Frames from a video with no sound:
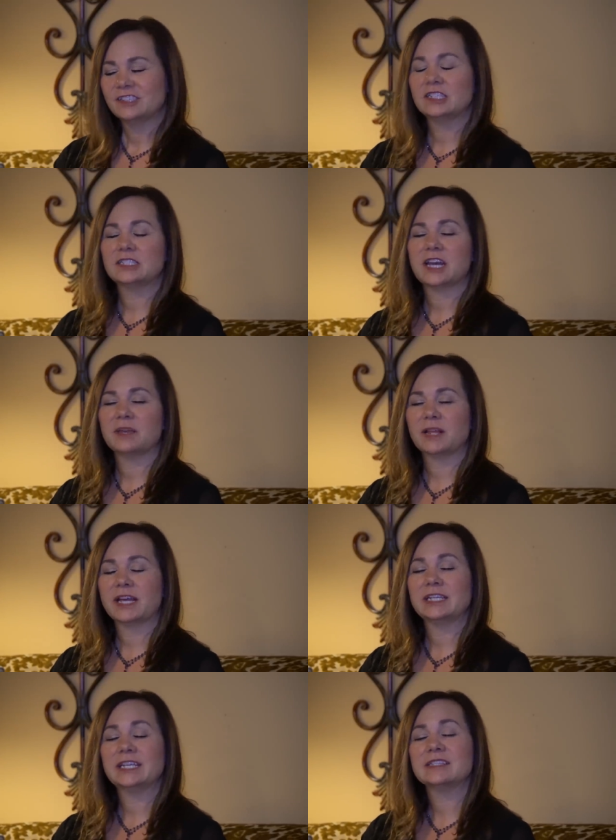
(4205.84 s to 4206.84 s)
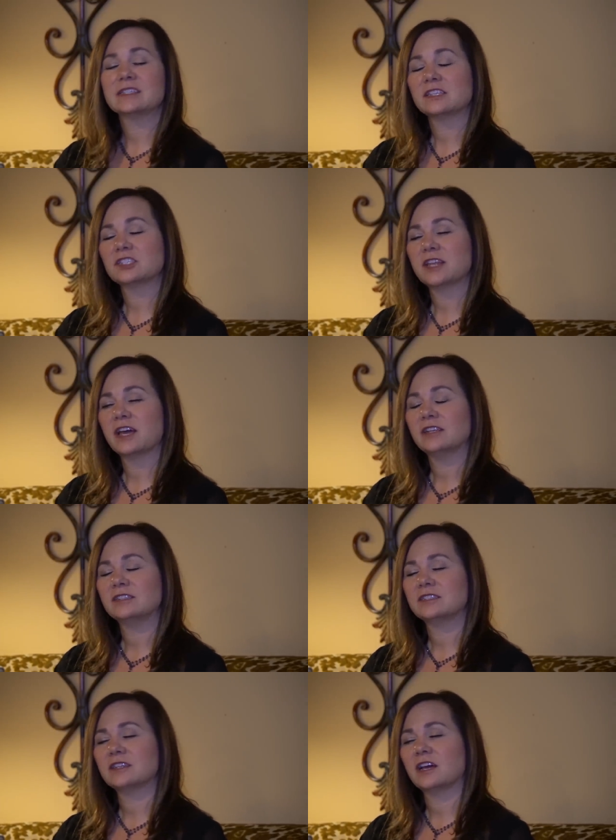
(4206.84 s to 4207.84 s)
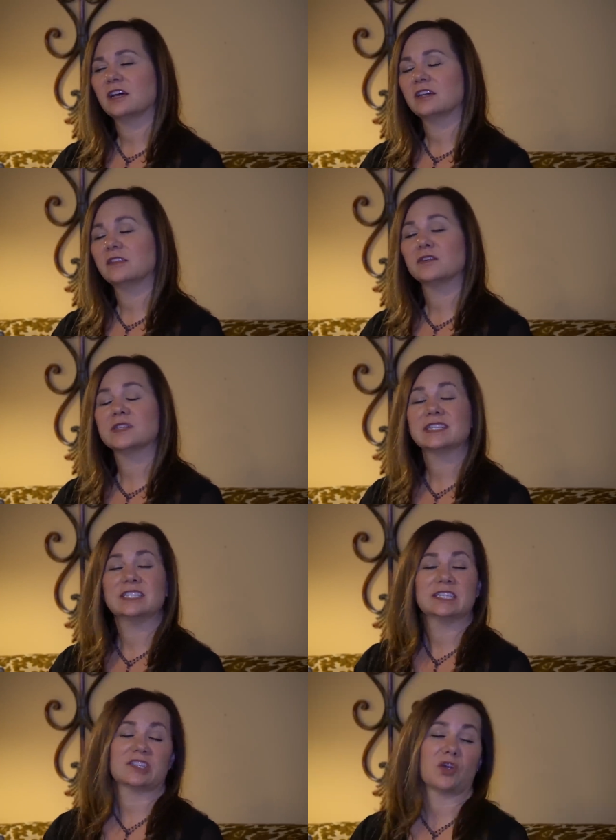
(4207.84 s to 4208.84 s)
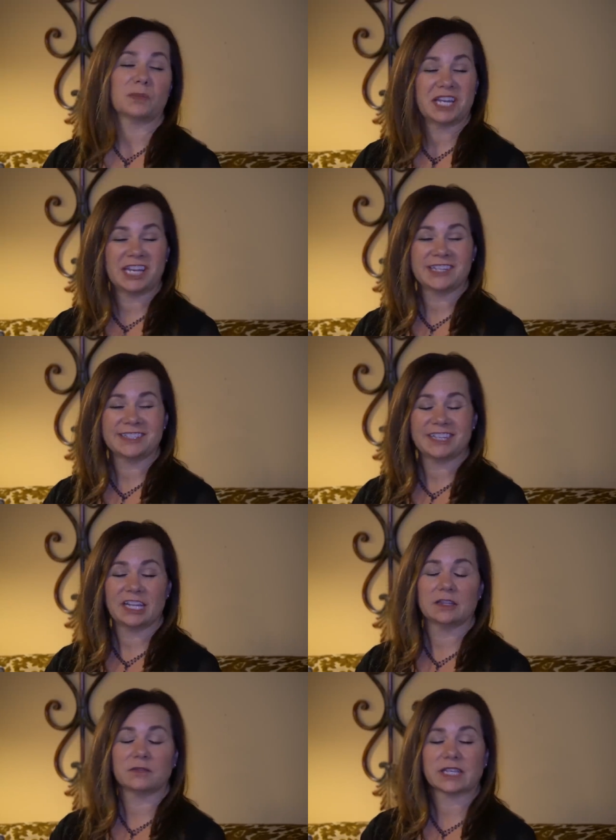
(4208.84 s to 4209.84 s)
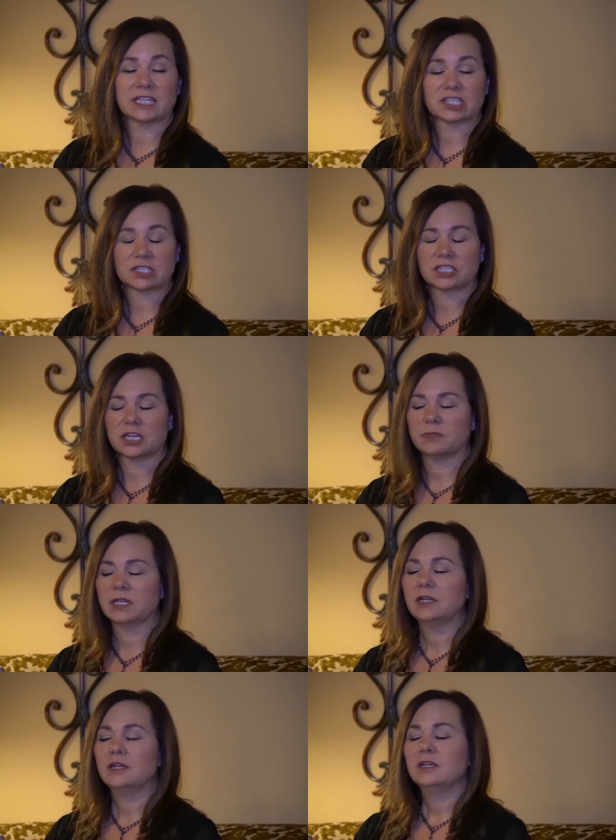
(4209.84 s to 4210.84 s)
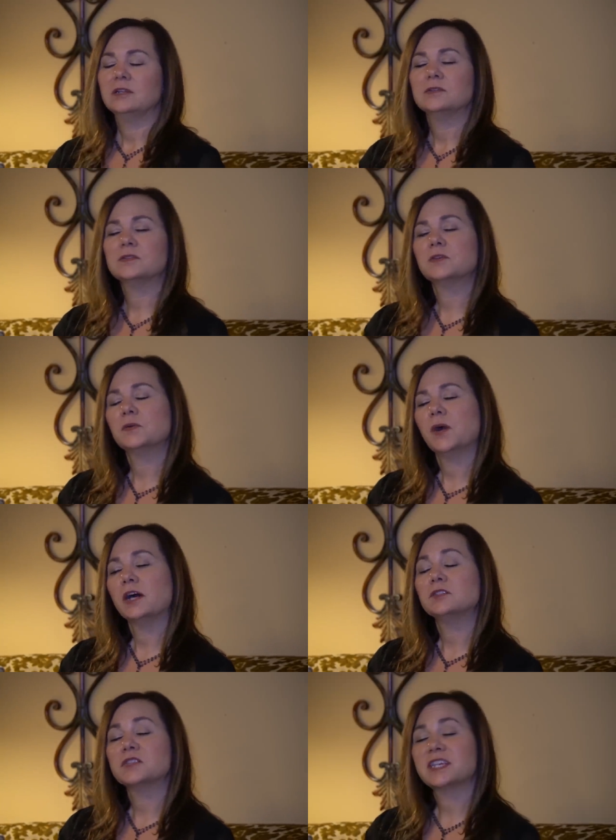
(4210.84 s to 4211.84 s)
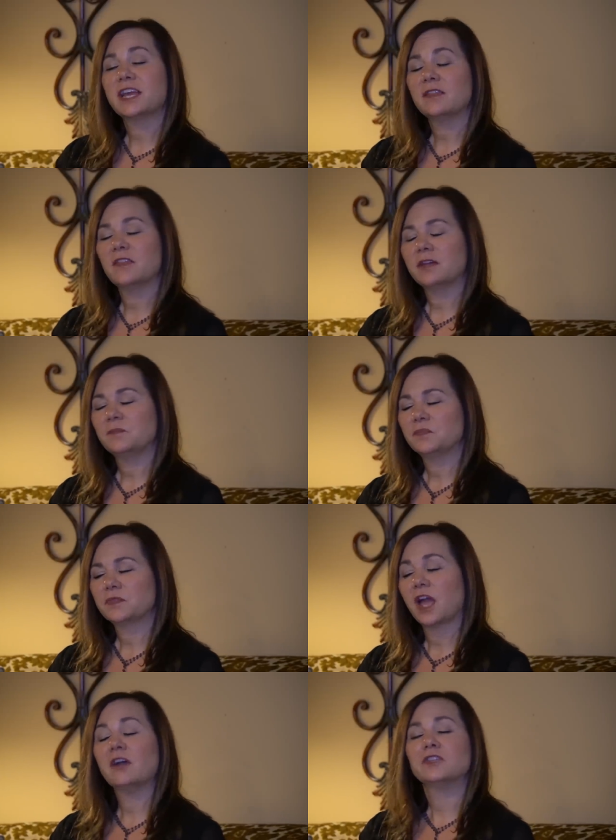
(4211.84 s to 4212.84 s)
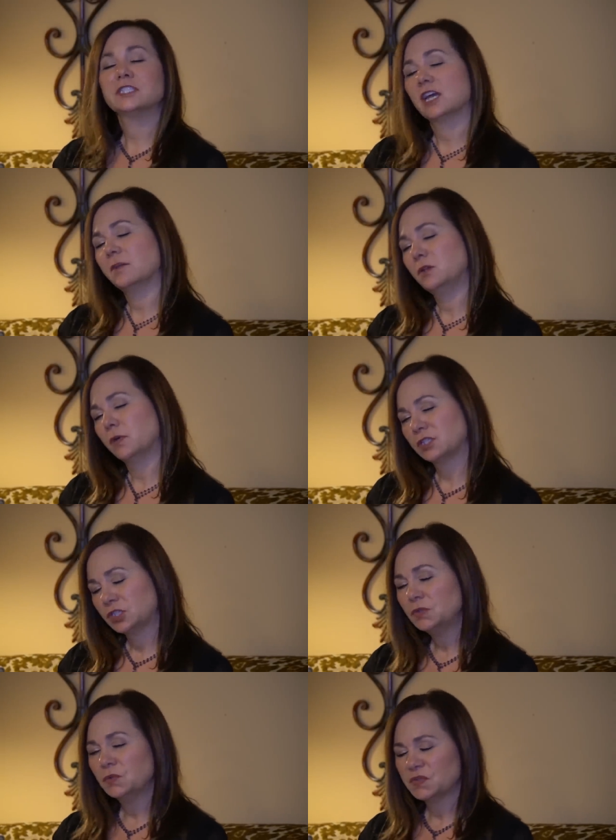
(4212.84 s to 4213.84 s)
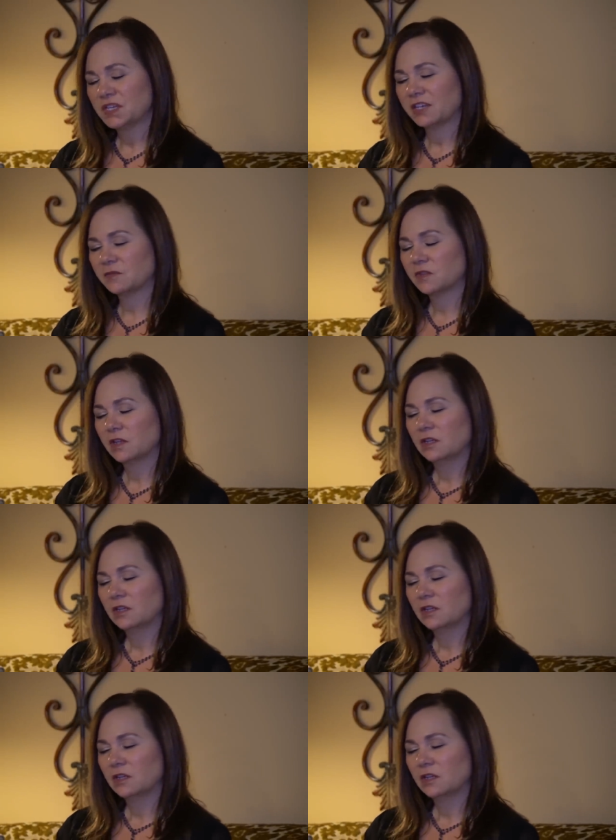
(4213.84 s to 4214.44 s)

the timeline in such that uh, there is a disharmony in the relationship. So understand that every time you are choosing,